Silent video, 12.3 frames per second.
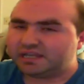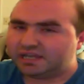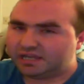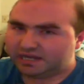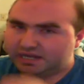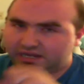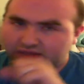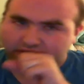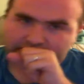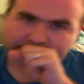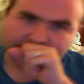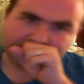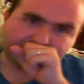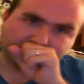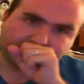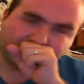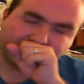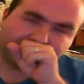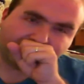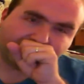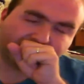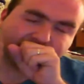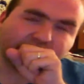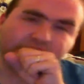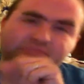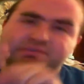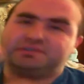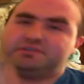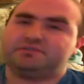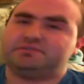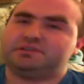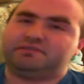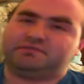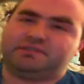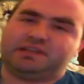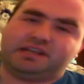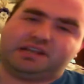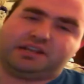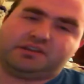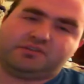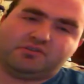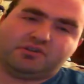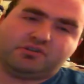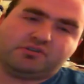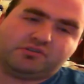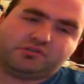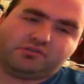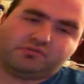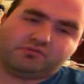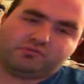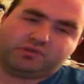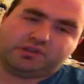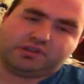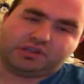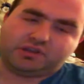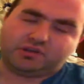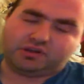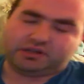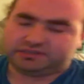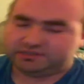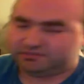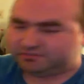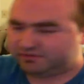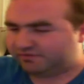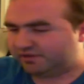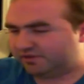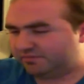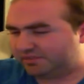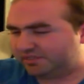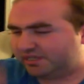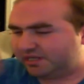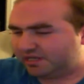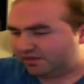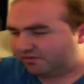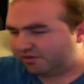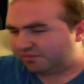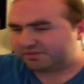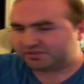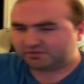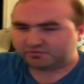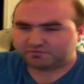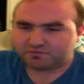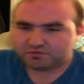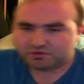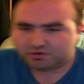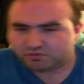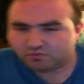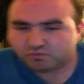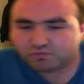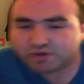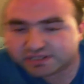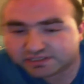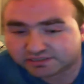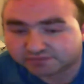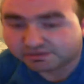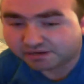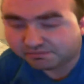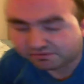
And I love it. But this episode definitely had another really awesome development. Now, episode 4 was my